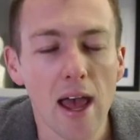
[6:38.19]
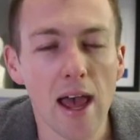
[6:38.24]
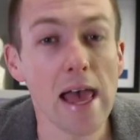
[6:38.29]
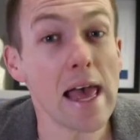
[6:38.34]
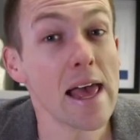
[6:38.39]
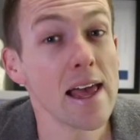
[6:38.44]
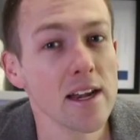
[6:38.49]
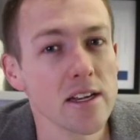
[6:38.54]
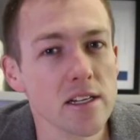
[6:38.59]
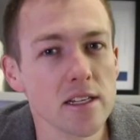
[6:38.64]

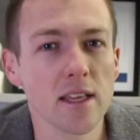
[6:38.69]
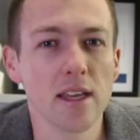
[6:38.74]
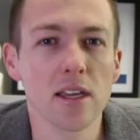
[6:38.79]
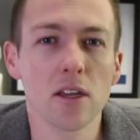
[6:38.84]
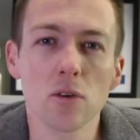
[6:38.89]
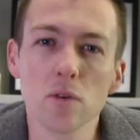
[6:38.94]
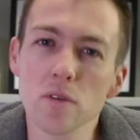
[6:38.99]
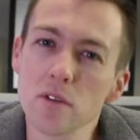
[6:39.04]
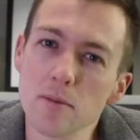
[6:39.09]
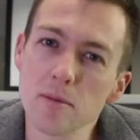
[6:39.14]
And they
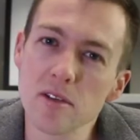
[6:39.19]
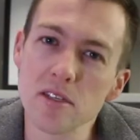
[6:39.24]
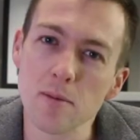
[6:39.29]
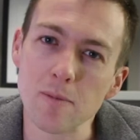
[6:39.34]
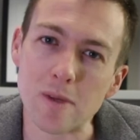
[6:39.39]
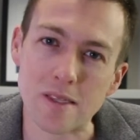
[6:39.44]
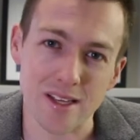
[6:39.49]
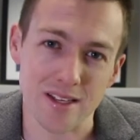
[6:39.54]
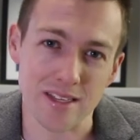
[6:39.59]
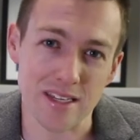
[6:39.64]
can also be
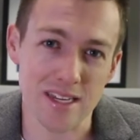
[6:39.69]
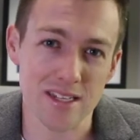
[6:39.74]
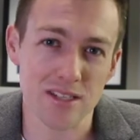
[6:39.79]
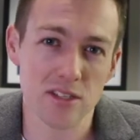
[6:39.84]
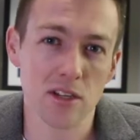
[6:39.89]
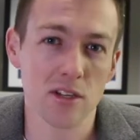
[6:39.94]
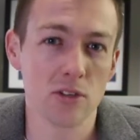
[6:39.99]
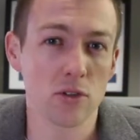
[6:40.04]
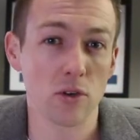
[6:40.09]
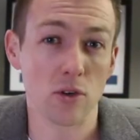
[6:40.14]
something that's
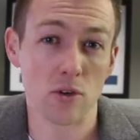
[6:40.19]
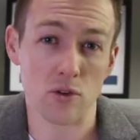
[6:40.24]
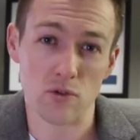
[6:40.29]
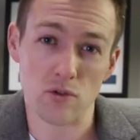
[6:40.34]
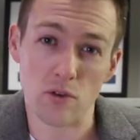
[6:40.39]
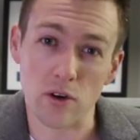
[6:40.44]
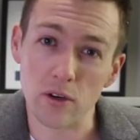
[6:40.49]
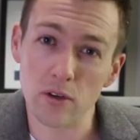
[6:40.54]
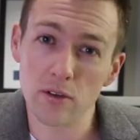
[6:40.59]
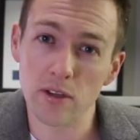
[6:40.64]
inside your
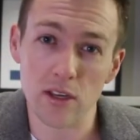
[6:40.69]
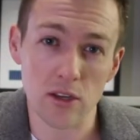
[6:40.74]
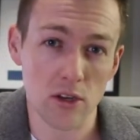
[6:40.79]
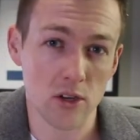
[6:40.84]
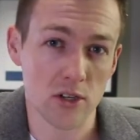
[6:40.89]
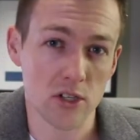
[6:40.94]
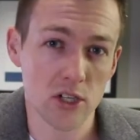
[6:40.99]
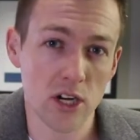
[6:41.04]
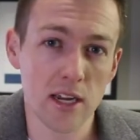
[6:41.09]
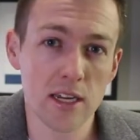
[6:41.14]
control that you
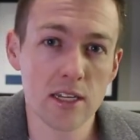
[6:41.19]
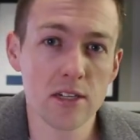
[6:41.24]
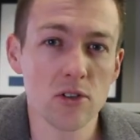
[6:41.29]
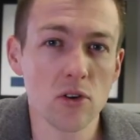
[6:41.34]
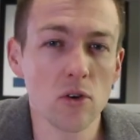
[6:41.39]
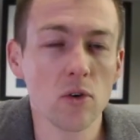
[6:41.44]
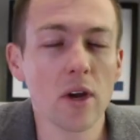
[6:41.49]
can change,